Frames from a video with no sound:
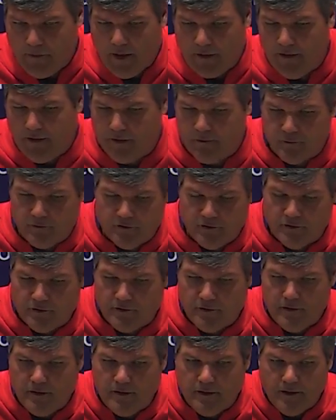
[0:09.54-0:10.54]
I think it was
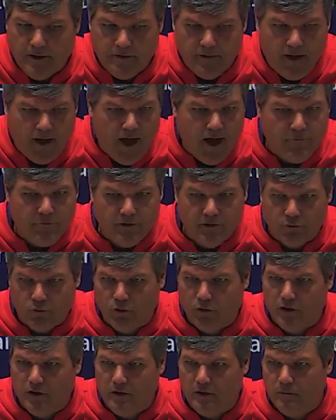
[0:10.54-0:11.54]
just the obvious,
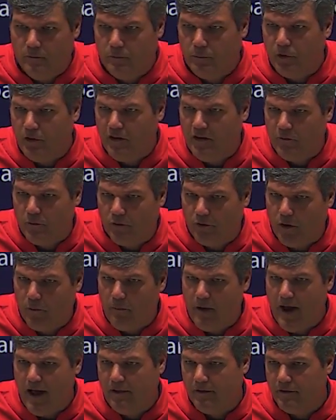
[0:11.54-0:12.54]
really pleased with our
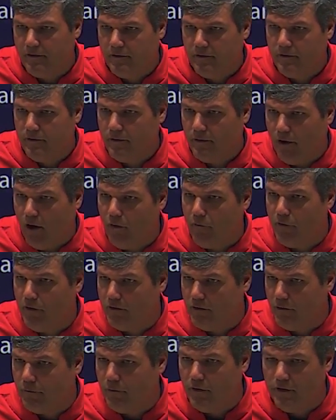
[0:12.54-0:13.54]
balance
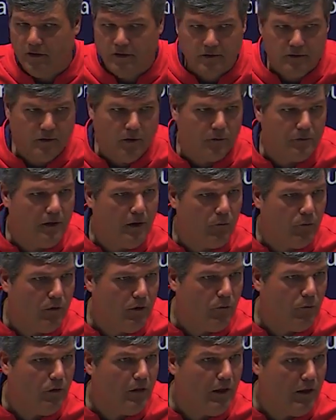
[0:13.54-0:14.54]
offensively. Thought that
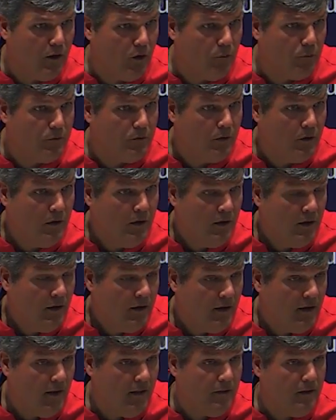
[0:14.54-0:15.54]
really, really helped.
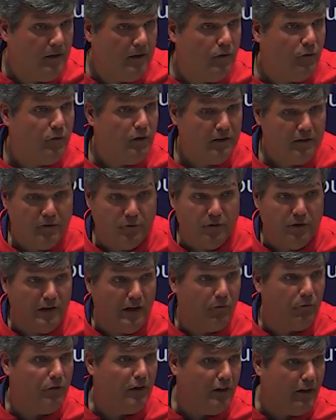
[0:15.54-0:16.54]
And then defensively,
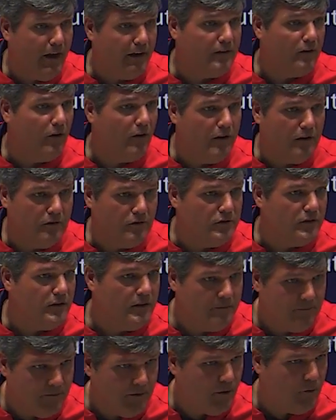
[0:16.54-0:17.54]
I really liked our energy.
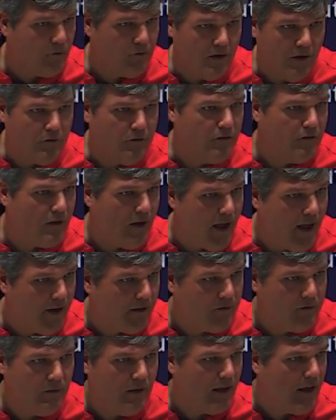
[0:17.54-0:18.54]
You know, 7
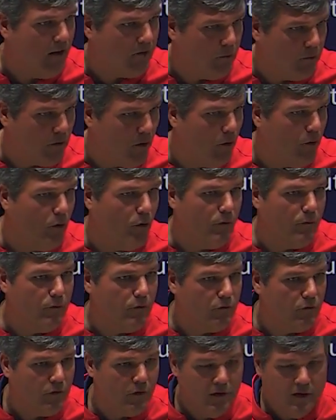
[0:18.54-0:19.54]
sacks, they got some
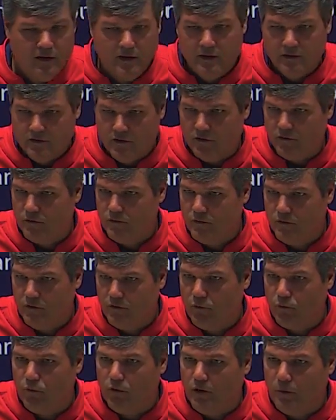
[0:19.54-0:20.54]
turnovers.
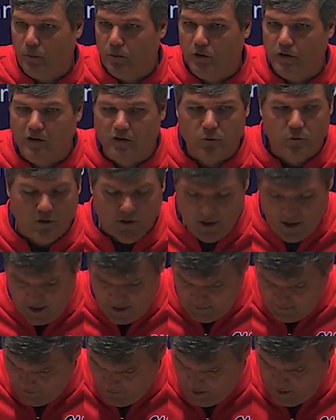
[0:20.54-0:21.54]
Just really pleased with
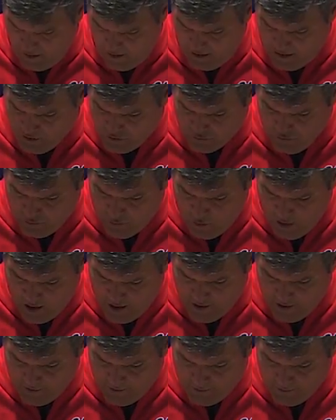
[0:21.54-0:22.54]
that.
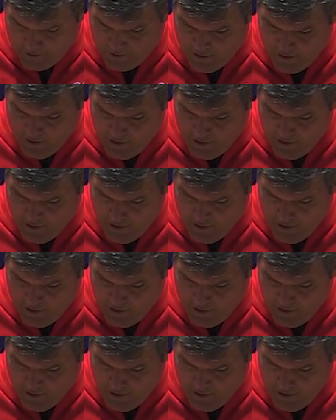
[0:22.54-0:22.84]
Injury-wise,